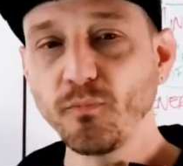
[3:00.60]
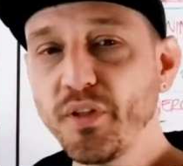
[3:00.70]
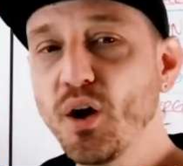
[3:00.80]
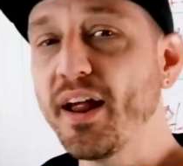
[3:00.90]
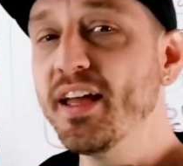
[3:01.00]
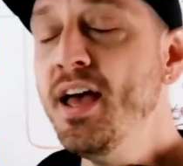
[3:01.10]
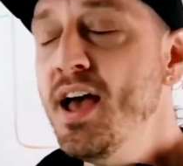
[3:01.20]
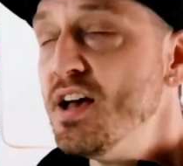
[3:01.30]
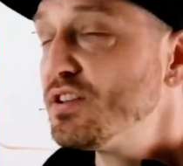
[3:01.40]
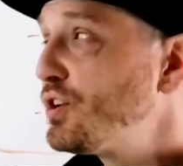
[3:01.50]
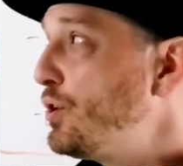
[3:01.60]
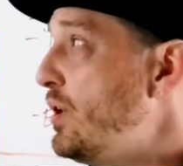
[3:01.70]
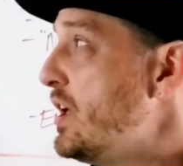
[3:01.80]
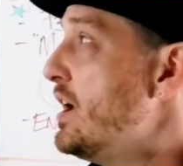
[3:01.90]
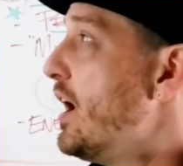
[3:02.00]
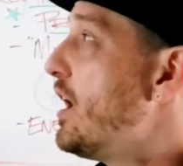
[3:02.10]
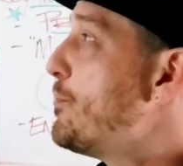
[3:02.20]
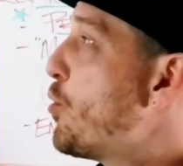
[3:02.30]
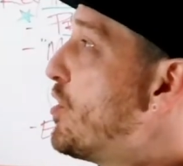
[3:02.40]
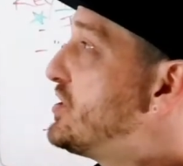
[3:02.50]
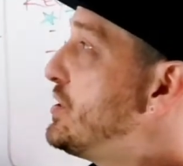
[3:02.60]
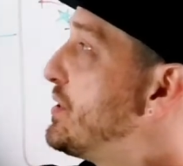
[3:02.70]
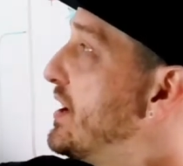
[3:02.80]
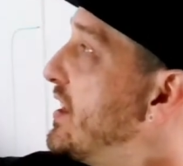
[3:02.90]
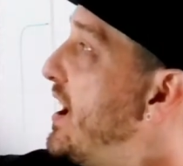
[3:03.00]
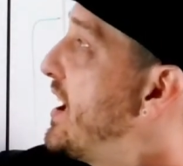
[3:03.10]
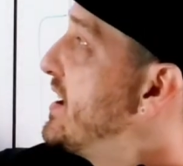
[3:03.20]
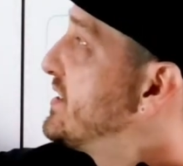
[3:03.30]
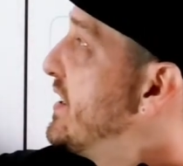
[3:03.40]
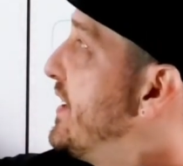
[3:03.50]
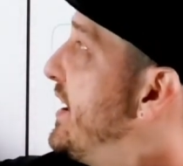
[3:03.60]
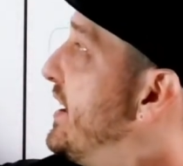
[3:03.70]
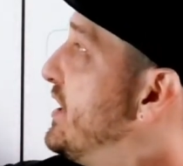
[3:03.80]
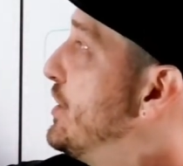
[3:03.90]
All right. So once you realize that,